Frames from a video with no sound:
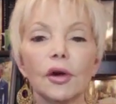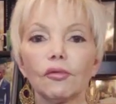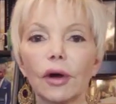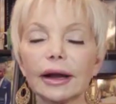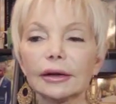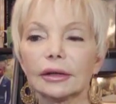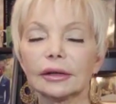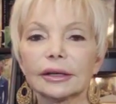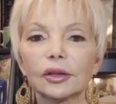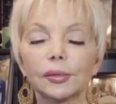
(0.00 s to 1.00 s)
write a little
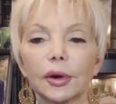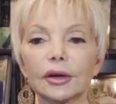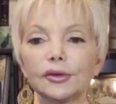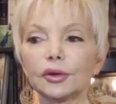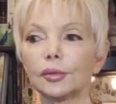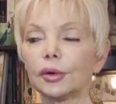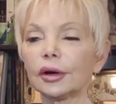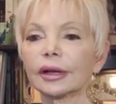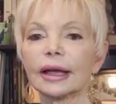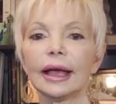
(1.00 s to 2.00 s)
inspirational
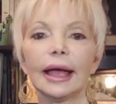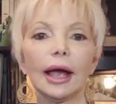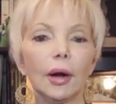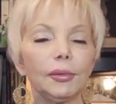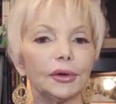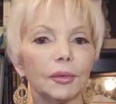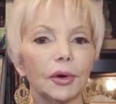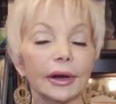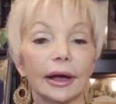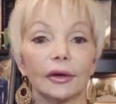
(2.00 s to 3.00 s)
book, help
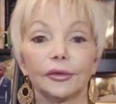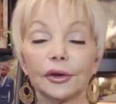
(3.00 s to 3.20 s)
someone else?